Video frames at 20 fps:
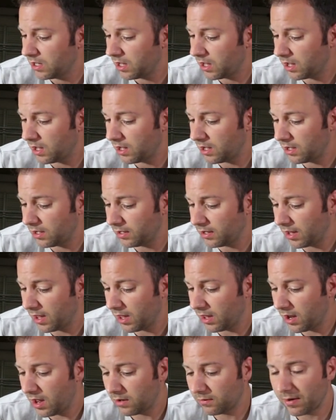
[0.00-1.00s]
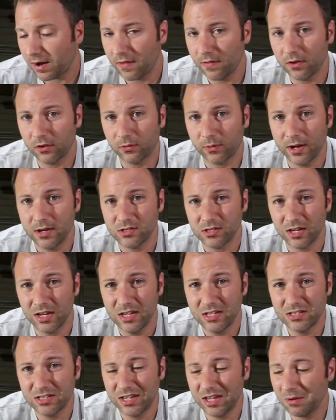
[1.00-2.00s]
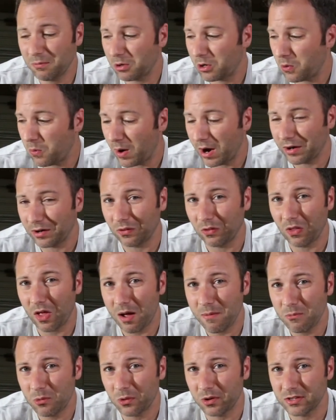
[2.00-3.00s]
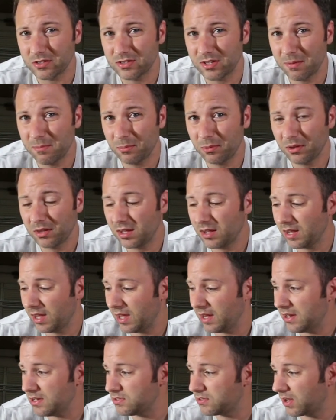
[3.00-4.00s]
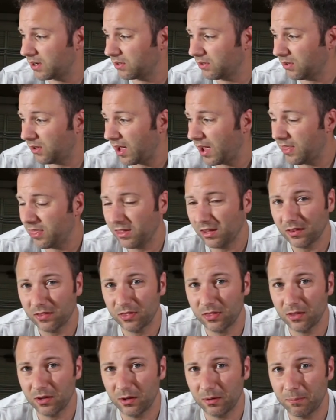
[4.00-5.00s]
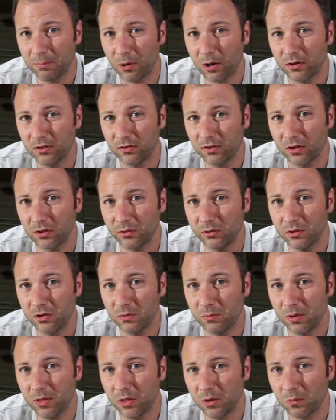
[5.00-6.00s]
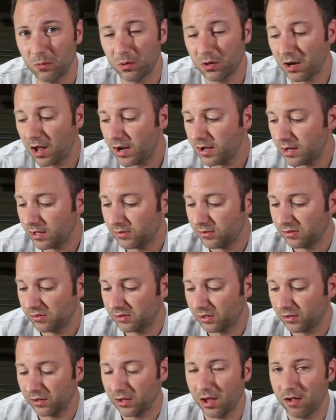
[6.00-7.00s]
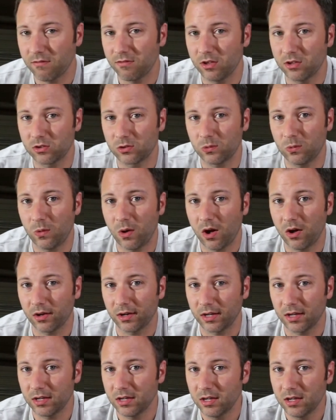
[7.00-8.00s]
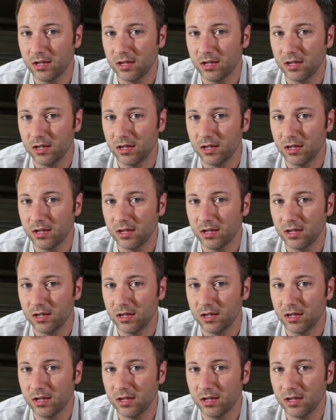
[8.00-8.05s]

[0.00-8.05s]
at around this range, his kit required a lot more assembly, and in general, I think the parts included with it were not necessarily of this quality.